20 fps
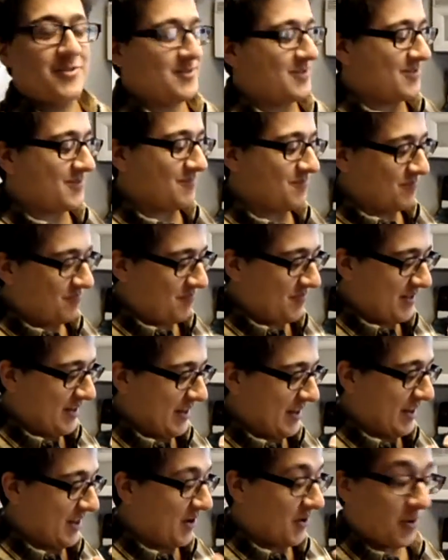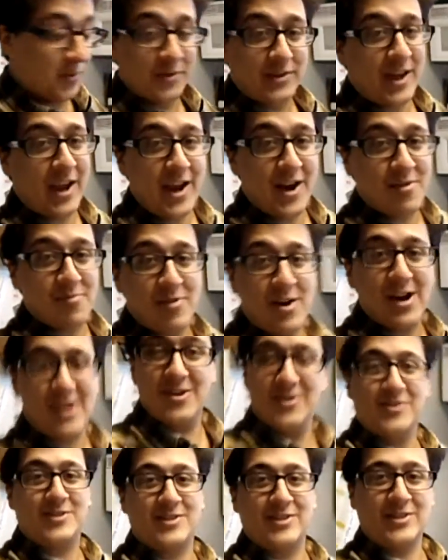it was the old camera I
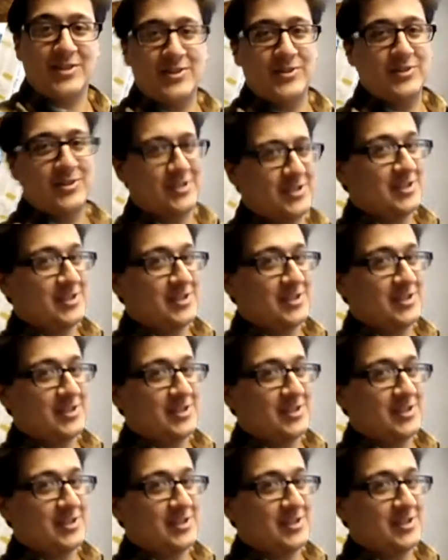used to use